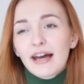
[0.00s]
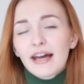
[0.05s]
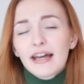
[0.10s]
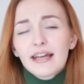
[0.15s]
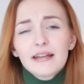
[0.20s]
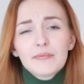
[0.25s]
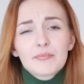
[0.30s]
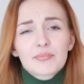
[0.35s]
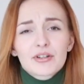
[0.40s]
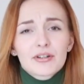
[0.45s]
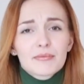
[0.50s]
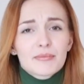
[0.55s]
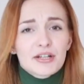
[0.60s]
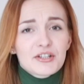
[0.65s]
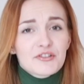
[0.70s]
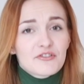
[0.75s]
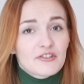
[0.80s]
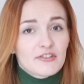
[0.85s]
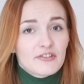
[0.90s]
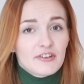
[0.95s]
I pretty
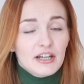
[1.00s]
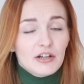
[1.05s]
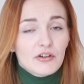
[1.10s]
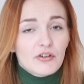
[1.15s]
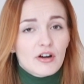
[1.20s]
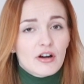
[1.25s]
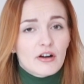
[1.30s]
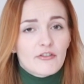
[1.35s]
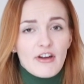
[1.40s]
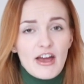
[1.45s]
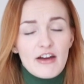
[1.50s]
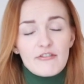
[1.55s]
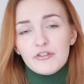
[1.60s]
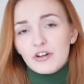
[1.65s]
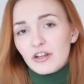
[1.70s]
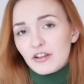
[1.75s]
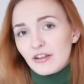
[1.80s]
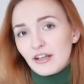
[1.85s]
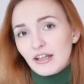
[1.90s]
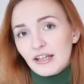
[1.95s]
much fear of
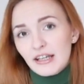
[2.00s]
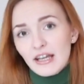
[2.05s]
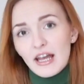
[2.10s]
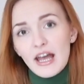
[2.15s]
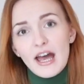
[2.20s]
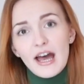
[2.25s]
everything.